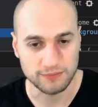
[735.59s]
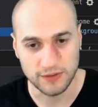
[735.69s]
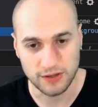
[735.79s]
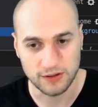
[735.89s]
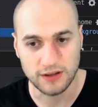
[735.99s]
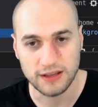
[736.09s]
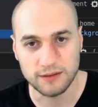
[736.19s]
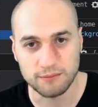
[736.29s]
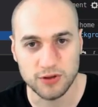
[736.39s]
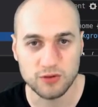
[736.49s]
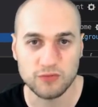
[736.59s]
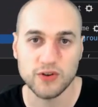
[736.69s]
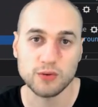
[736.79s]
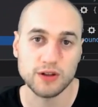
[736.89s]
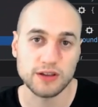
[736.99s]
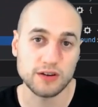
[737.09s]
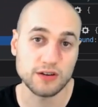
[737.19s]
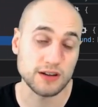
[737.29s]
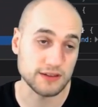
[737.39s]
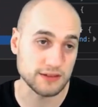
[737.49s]
Gonna go ahead and bid you farewell here,
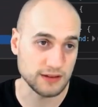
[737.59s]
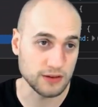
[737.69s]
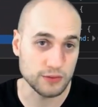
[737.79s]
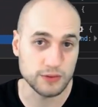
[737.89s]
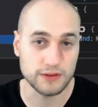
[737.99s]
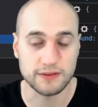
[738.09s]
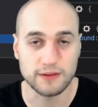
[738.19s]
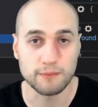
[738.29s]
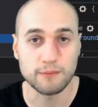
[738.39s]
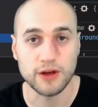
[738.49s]
and I'll see you in some